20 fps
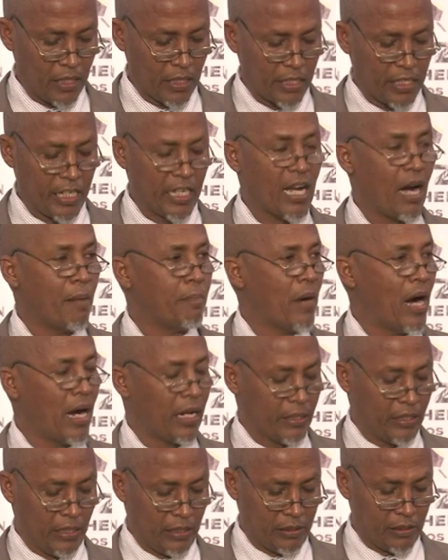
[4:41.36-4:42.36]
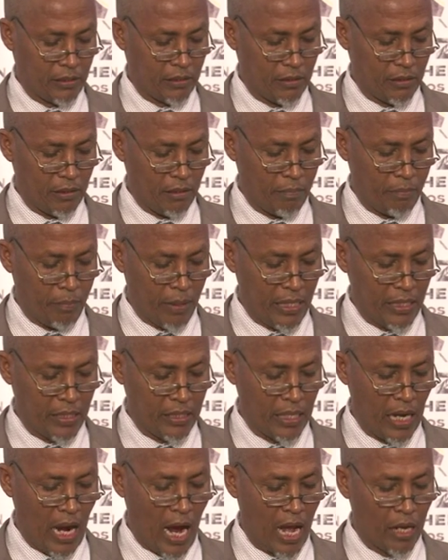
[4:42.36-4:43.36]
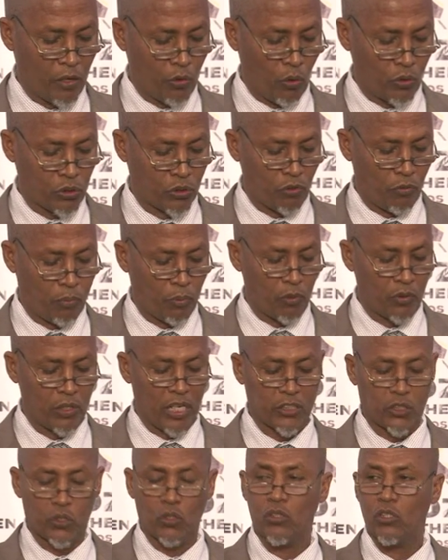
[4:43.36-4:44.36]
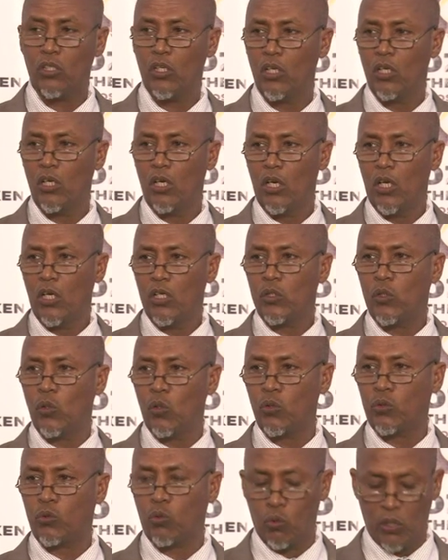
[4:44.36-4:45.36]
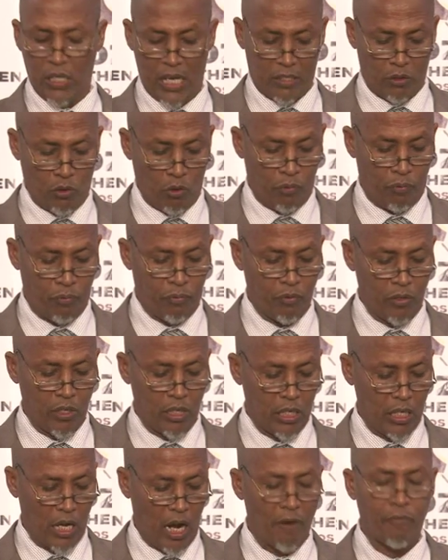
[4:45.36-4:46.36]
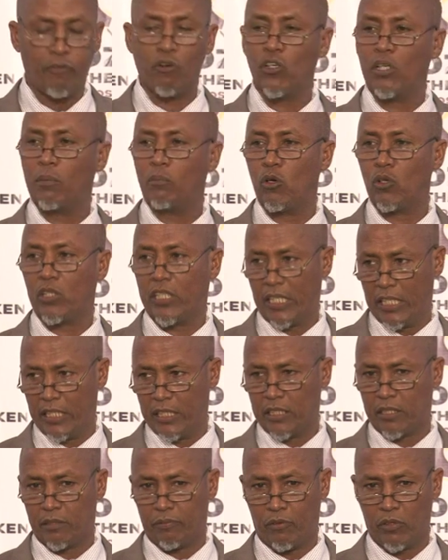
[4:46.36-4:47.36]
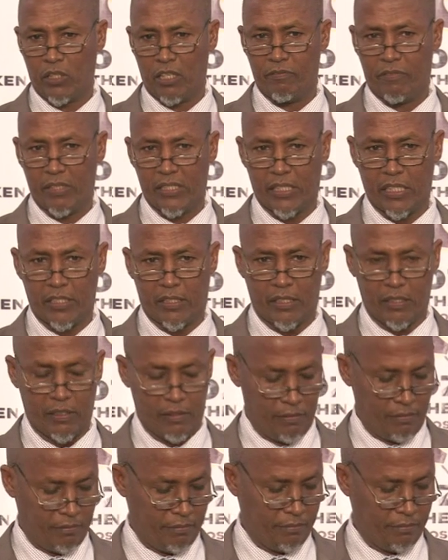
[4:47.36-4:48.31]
key among these being high cost of production due to lack of affordable credit for the investors.